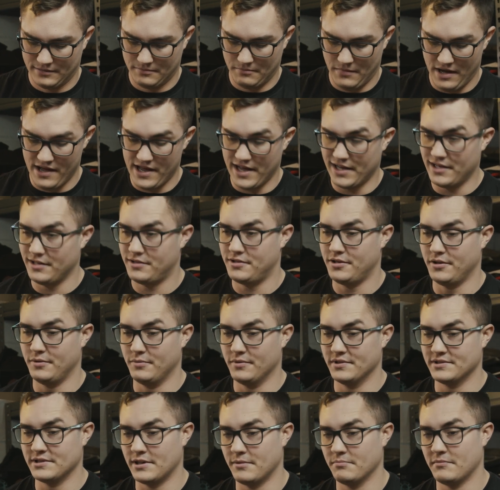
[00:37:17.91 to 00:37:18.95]
My attitude
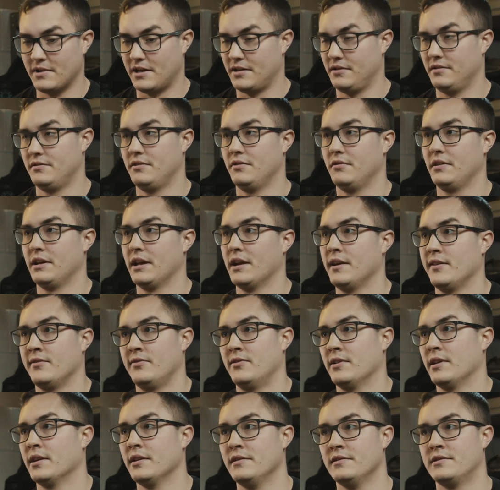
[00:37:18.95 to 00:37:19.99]
was, I'm not doing
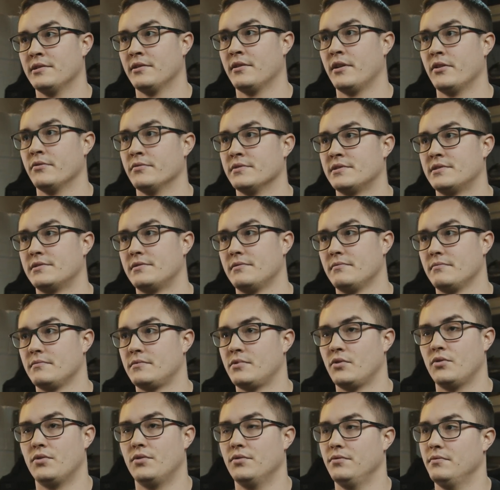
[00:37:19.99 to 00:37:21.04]
anything until I was
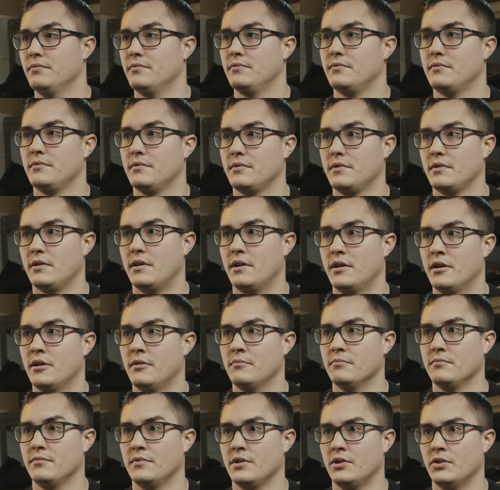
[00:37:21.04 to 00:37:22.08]
told.
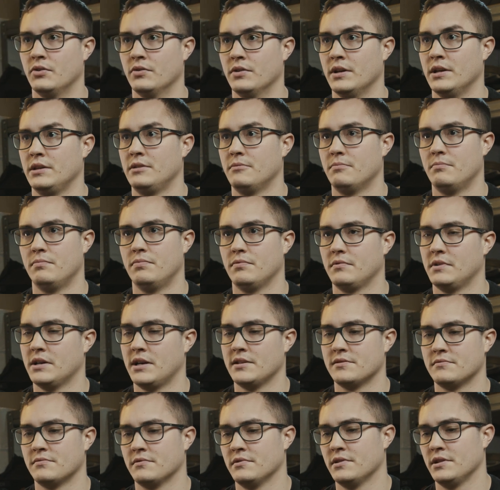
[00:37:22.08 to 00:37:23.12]
They're like,
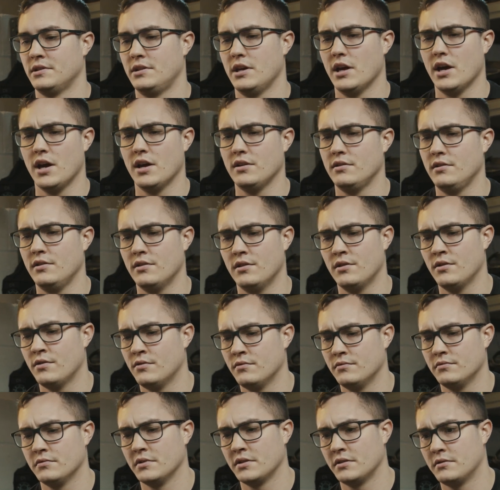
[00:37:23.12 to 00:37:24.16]
guys were like, yeah,
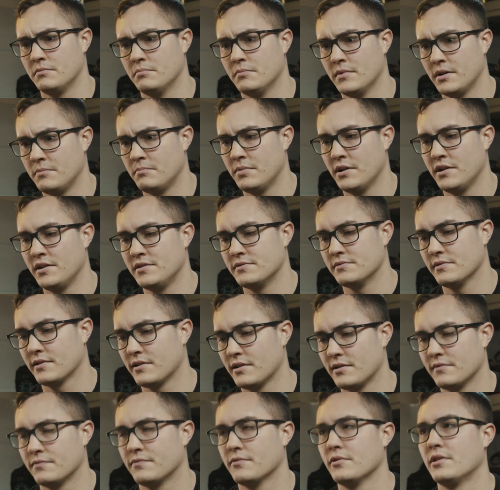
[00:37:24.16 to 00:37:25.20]
like my buddies were
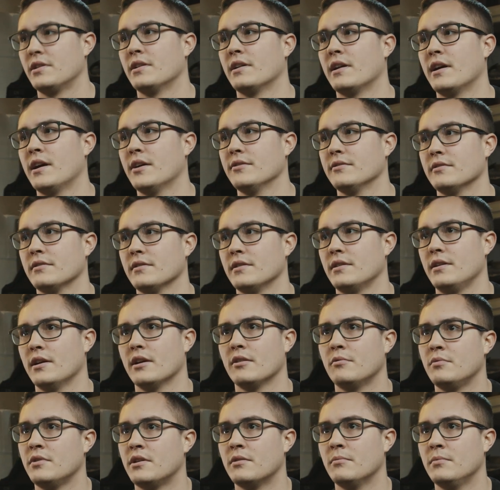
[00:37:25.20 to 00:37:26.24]
kind of freaking out. They're like,
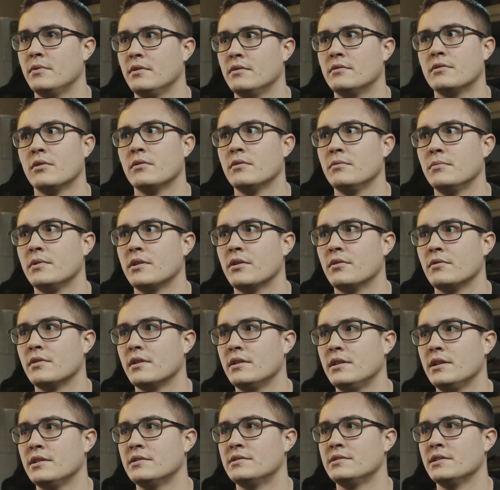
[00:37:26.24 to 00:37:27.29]
yeah, we could be totally going to
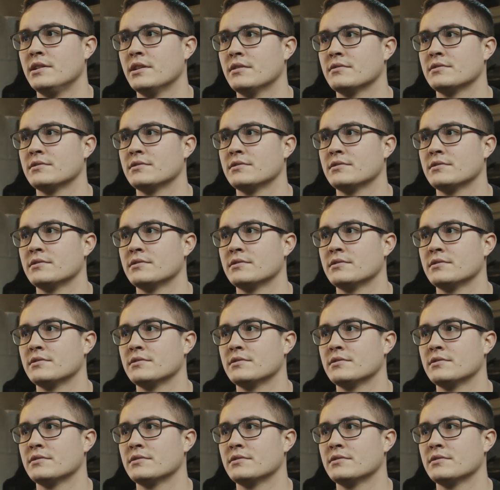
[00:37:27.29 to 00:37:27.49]
DC.